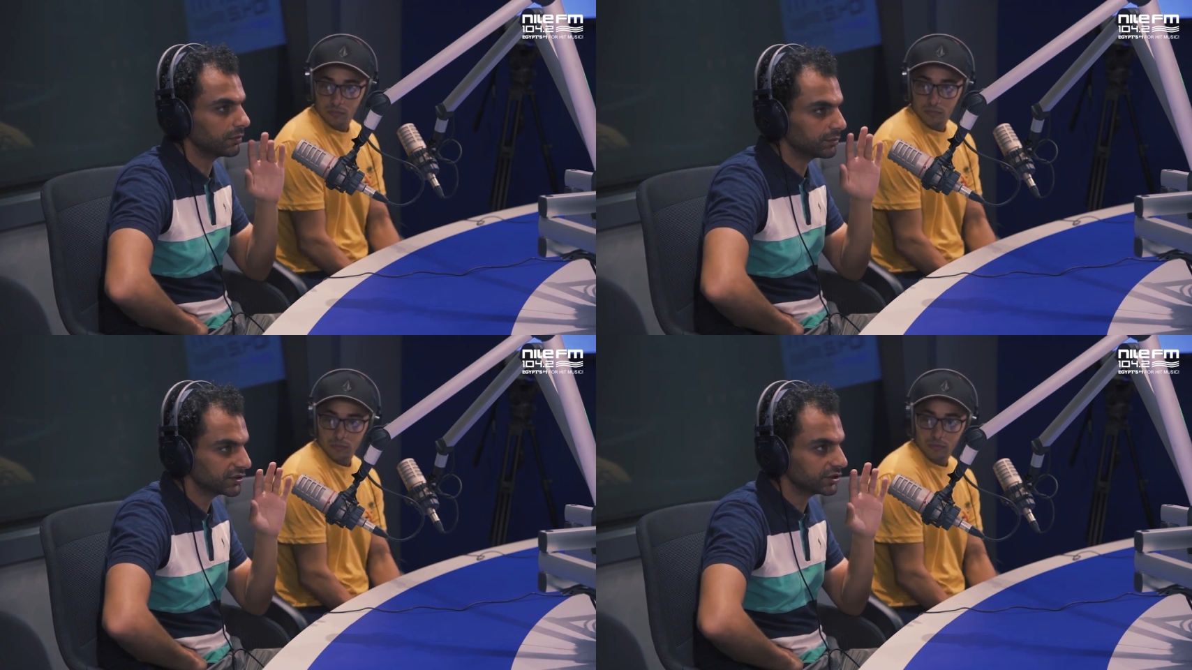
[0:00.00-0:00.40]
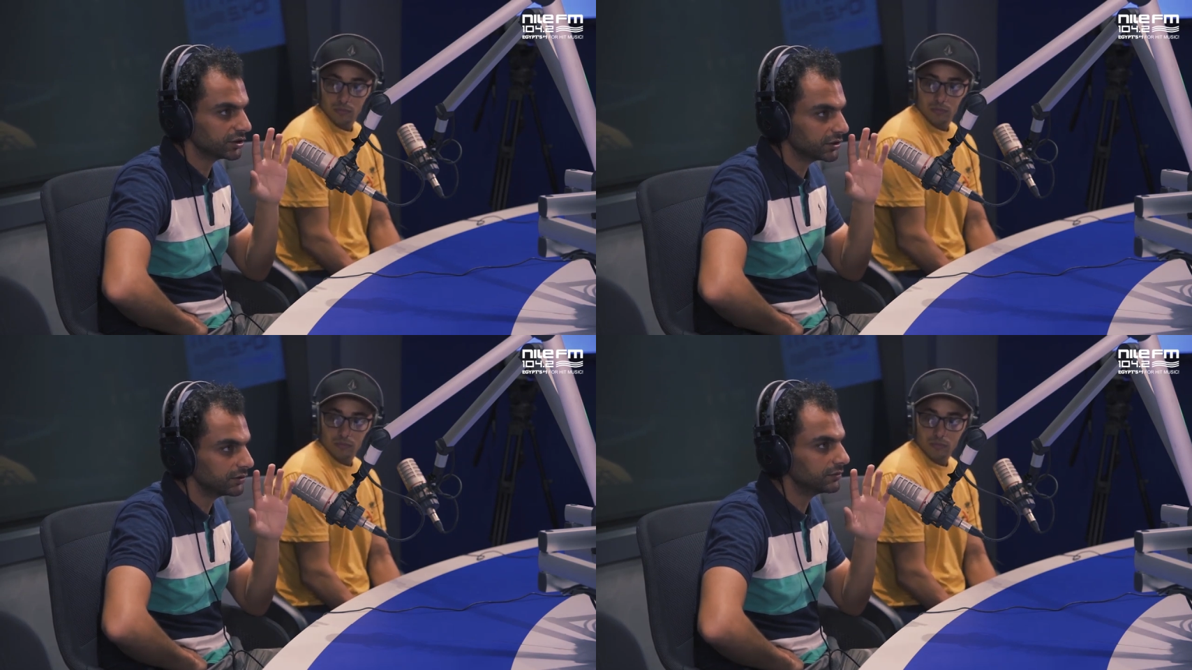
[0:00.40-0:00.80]

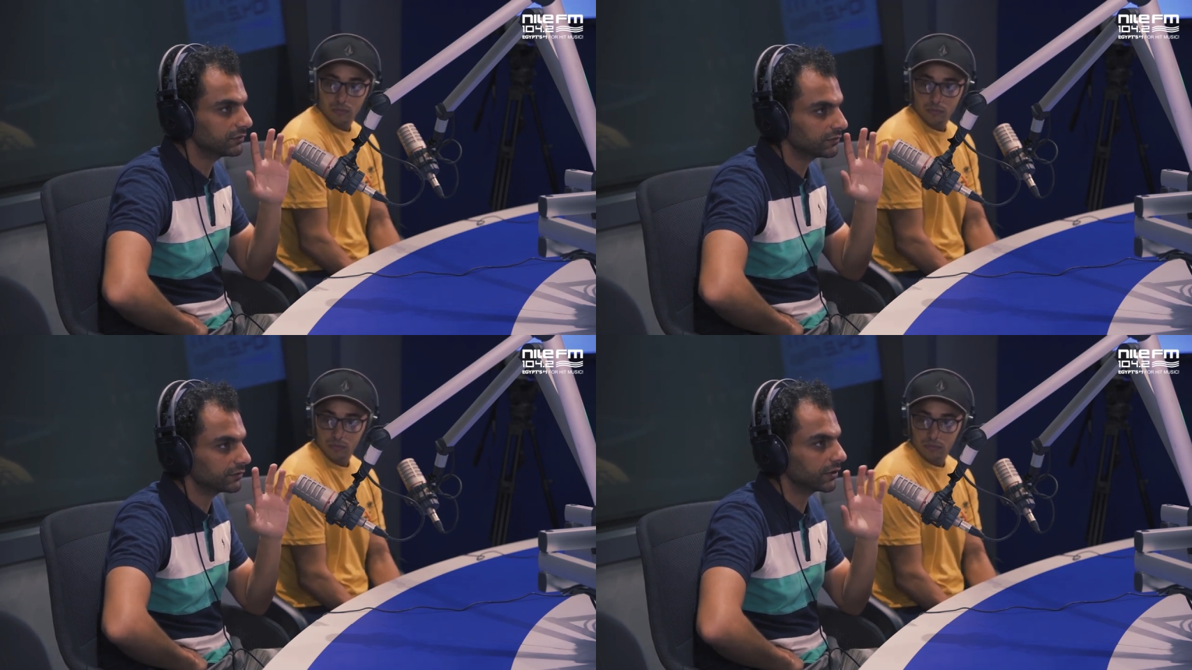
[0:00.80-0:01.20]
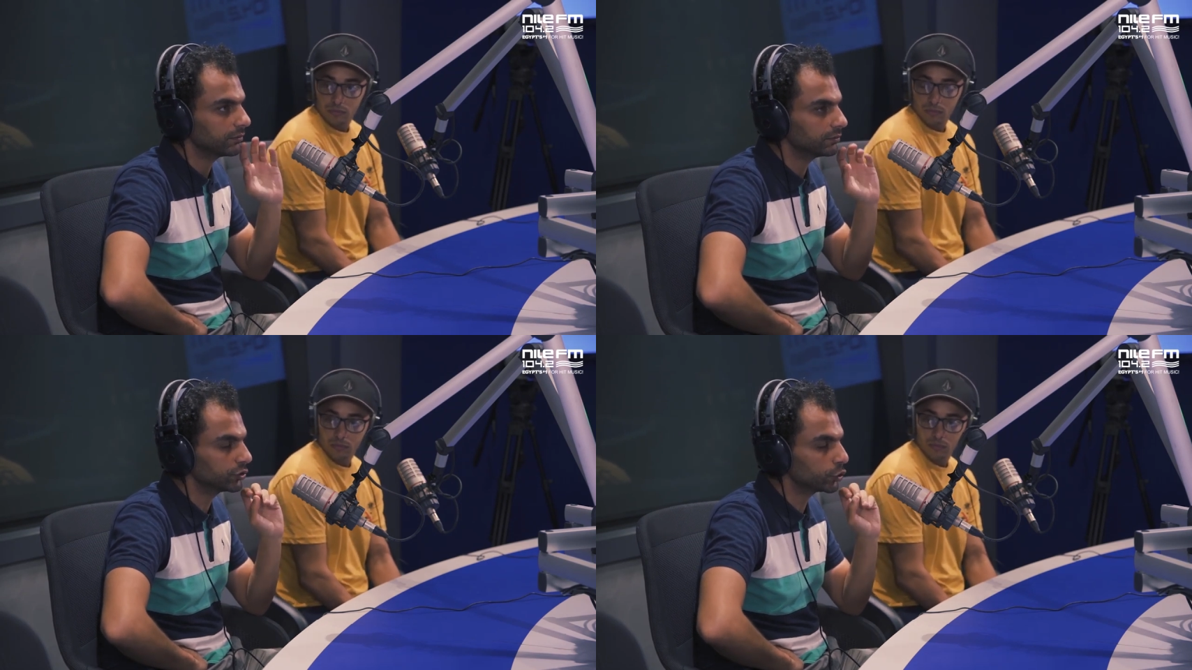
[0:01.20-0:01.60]
Speaker 1: composition
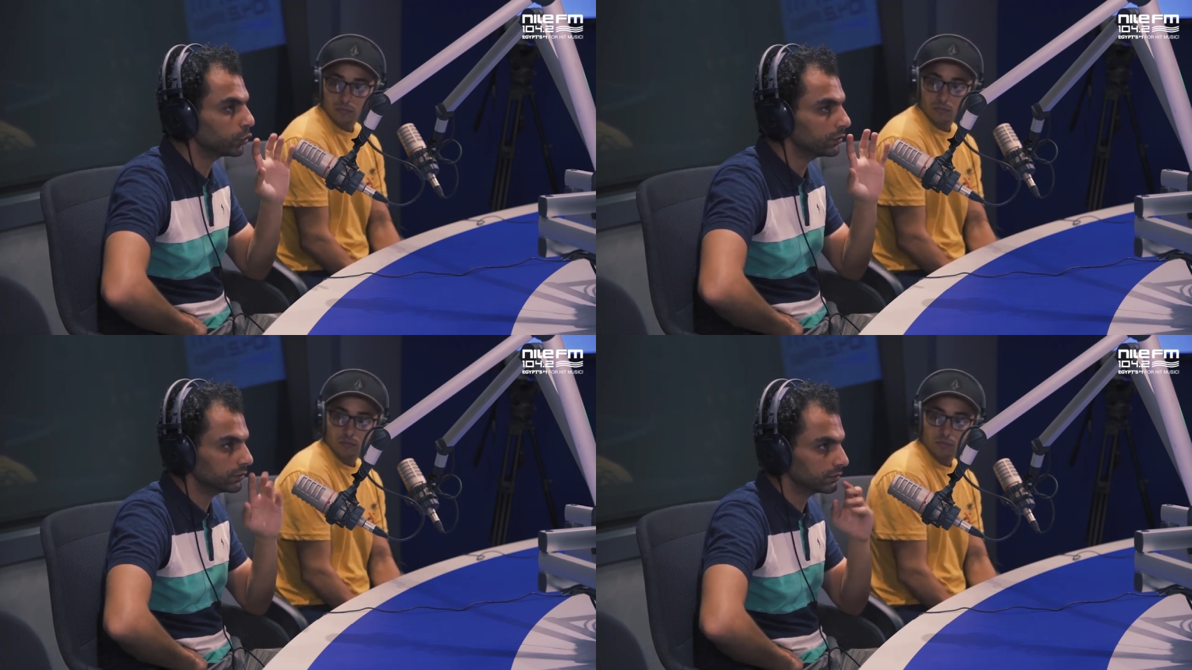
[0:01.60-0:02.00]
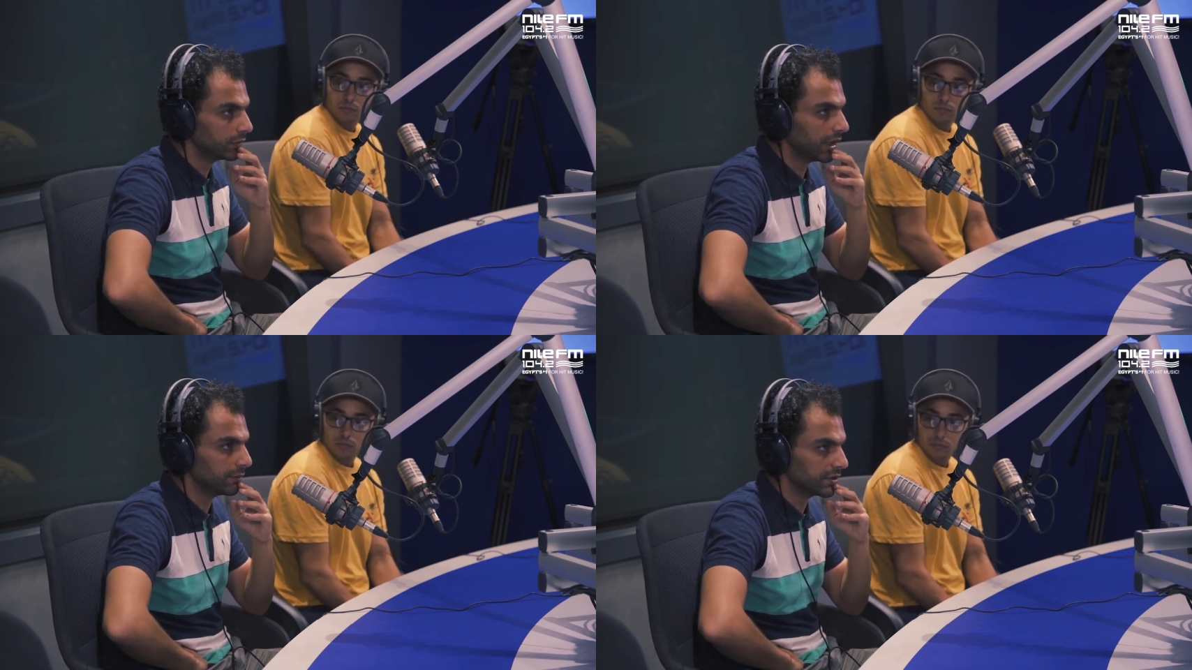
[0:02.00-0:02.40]
from Tool.
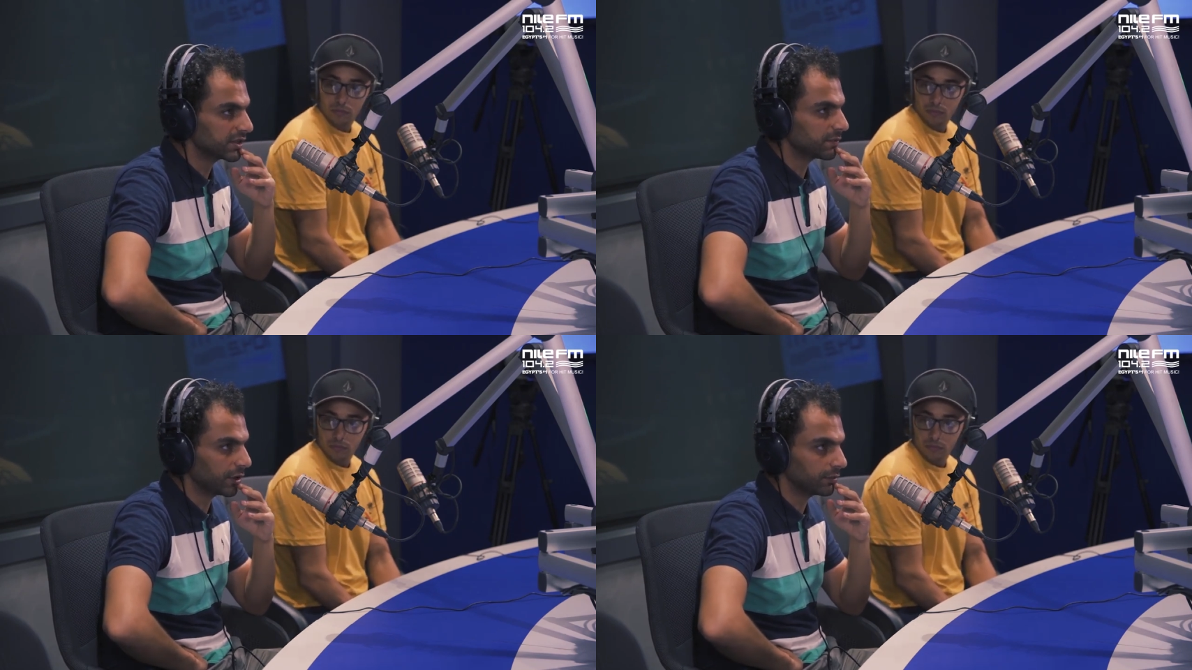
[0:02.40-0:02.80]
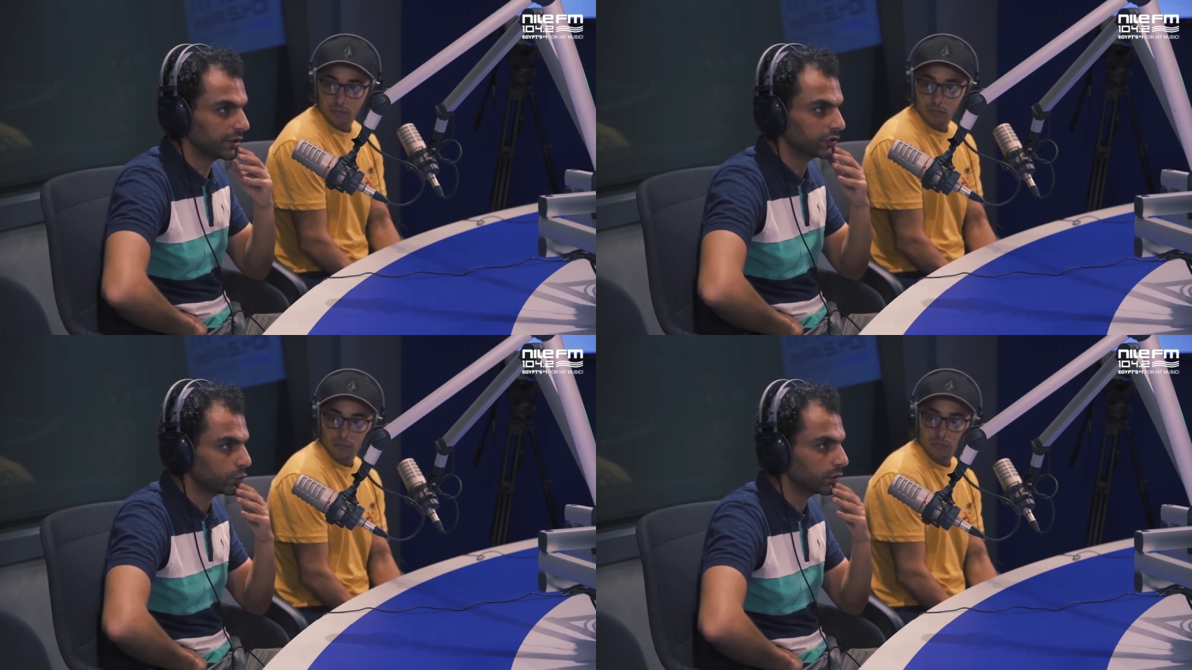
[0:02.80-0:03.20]
I'm
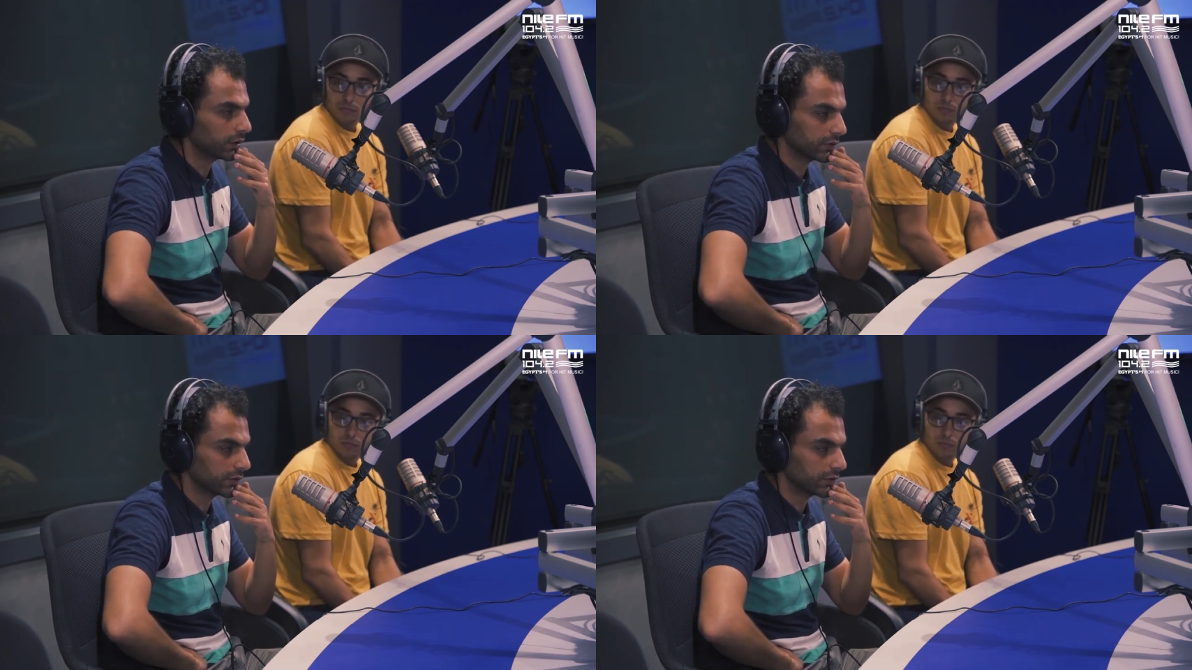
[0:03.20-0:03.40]
inspired by